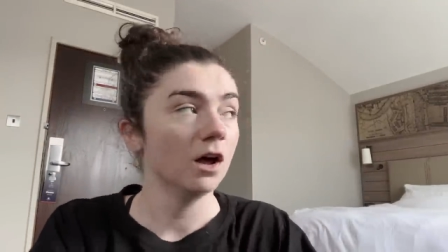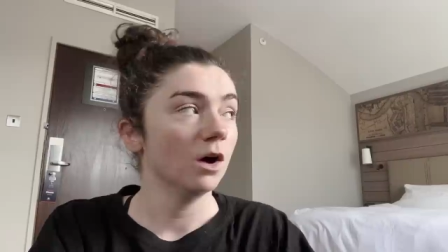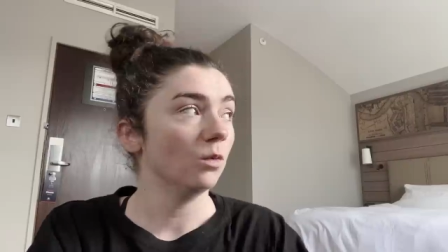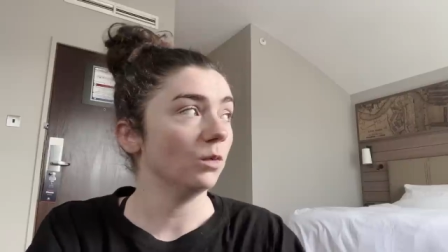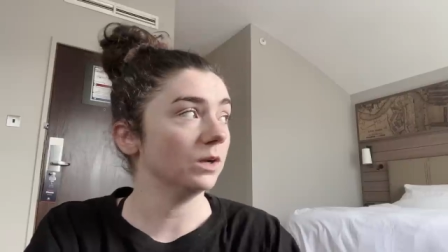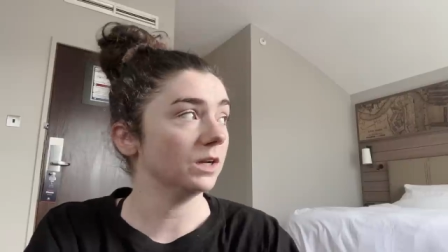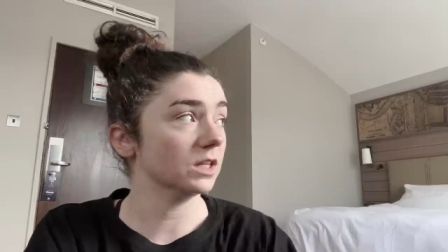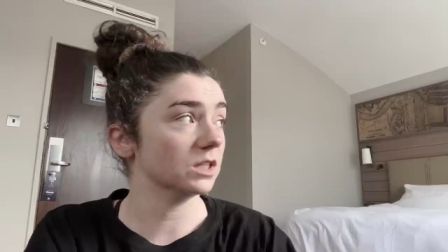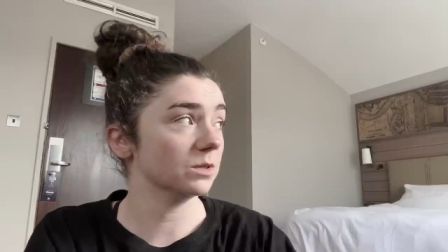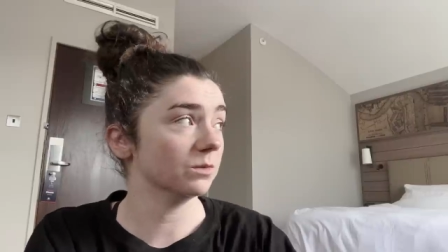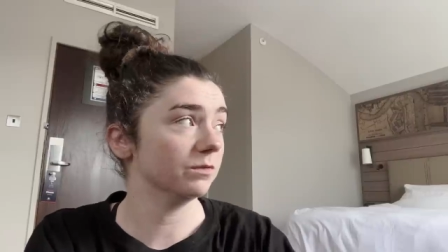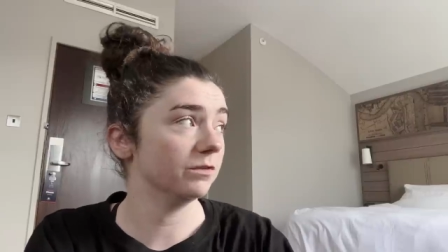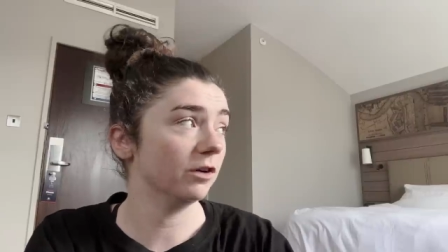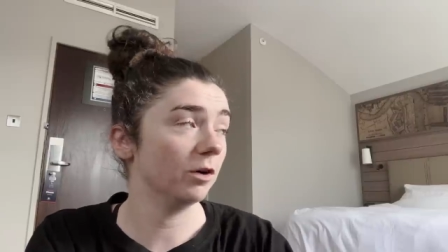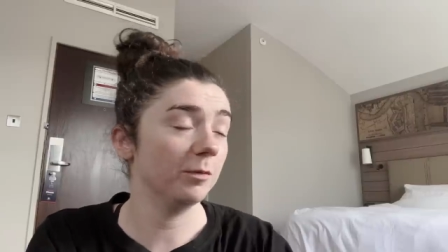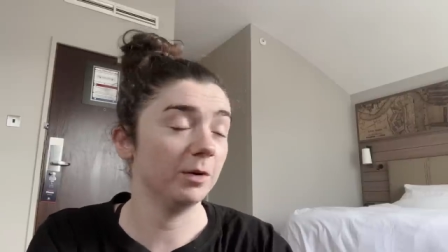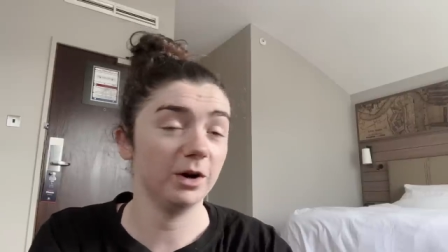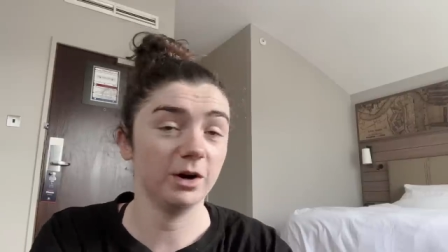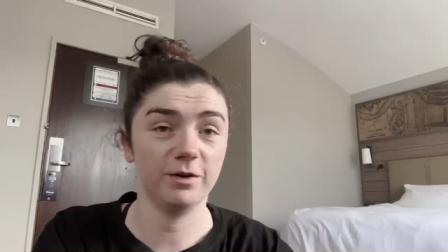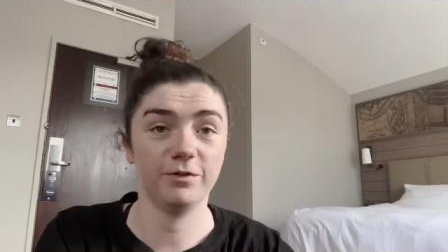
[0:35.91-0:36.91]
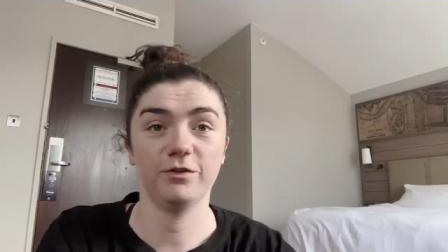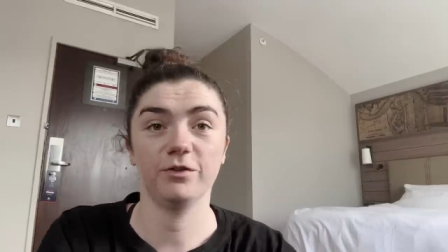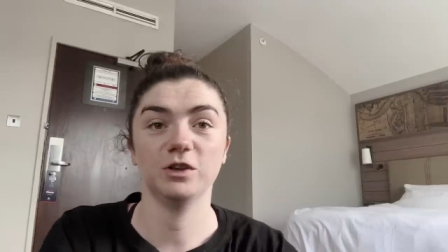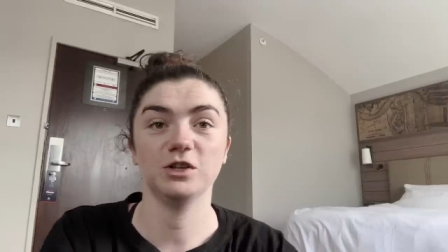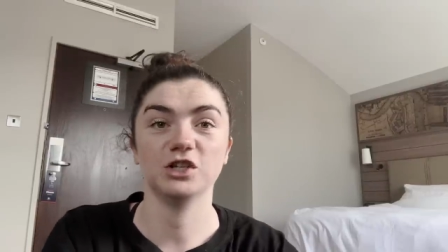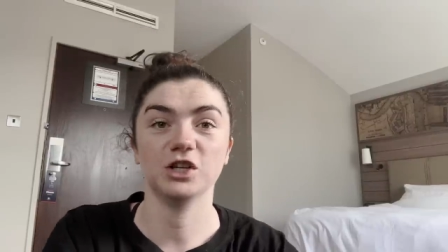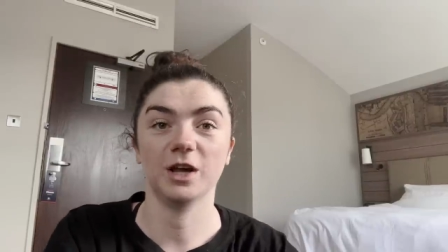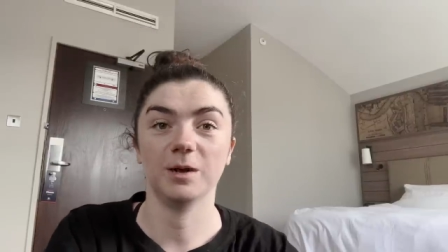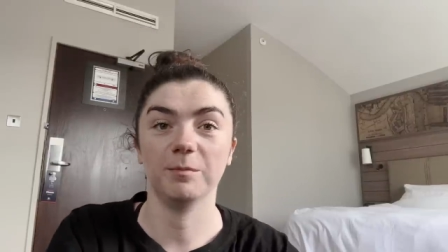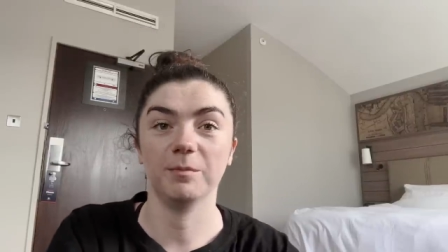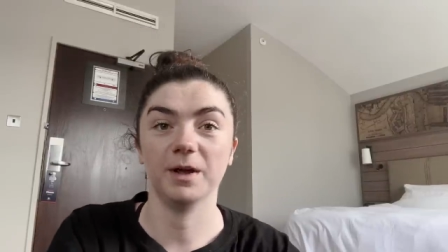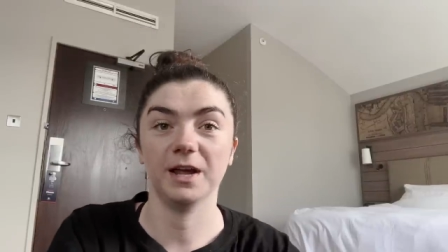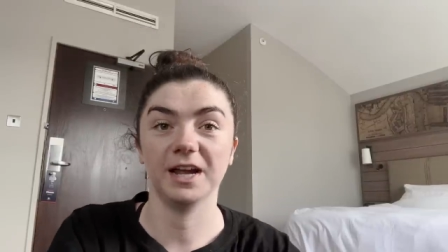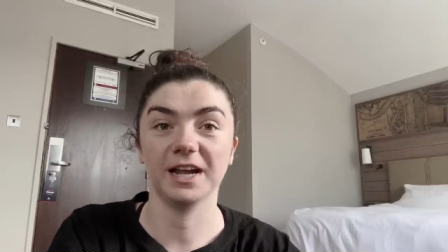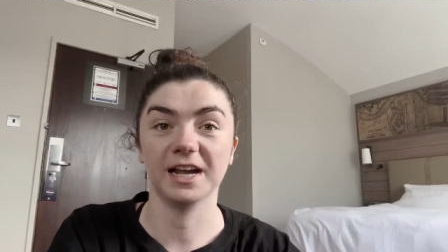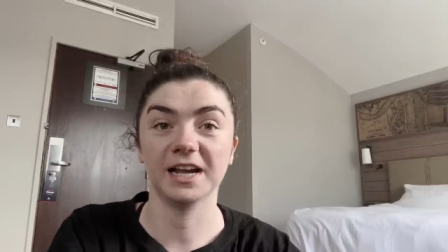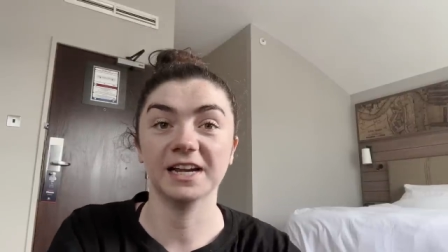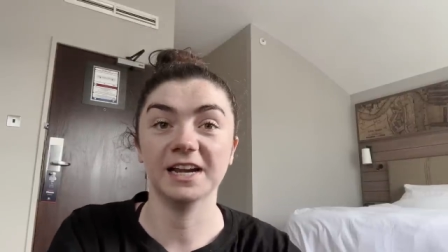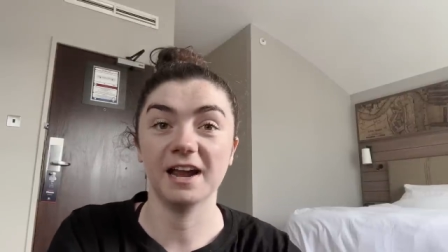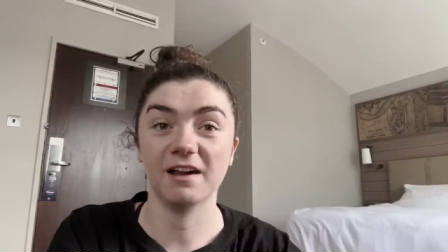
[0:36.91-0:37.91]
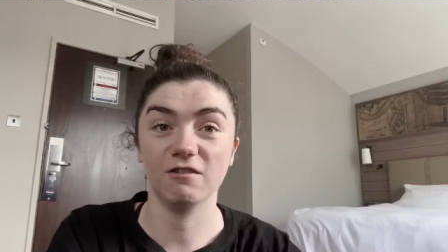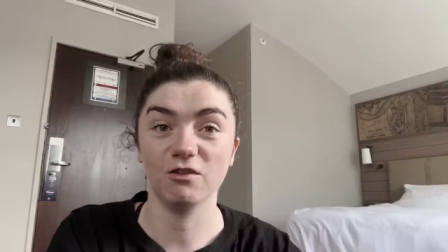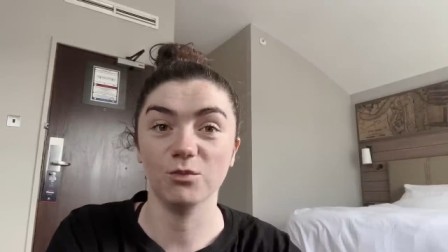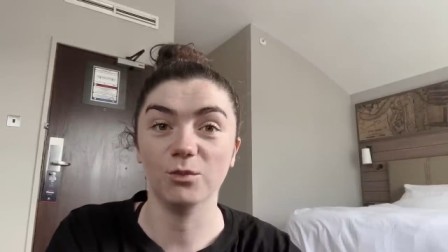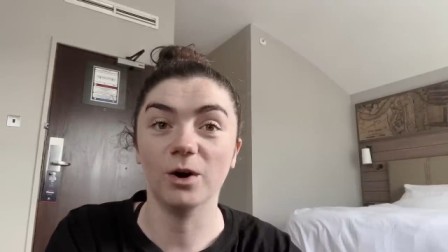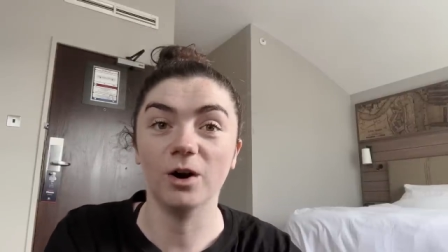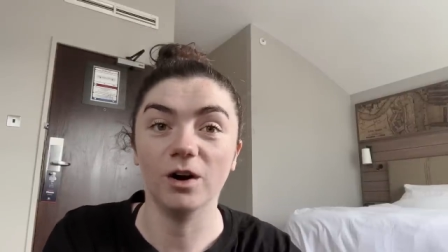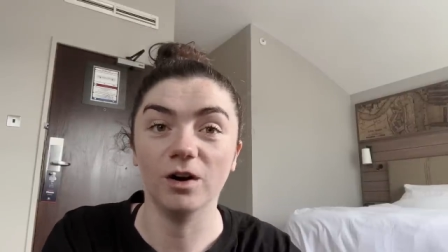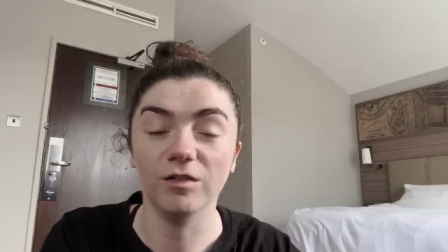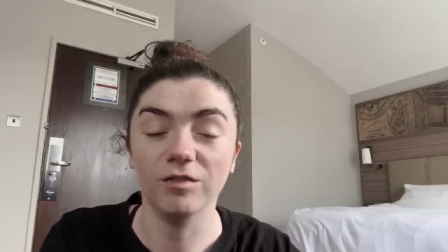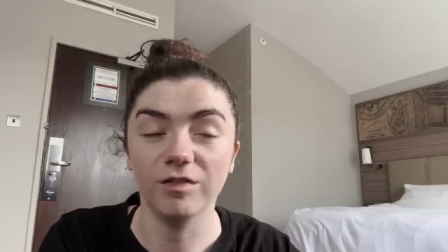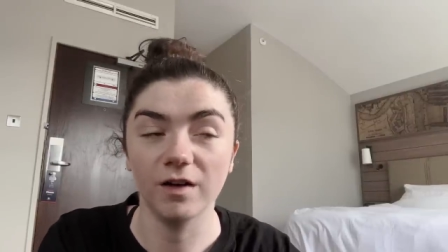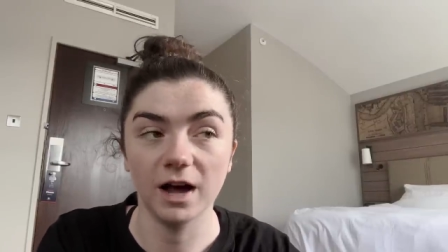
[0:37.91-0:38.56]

We did some filming over a gym in Canary Wharf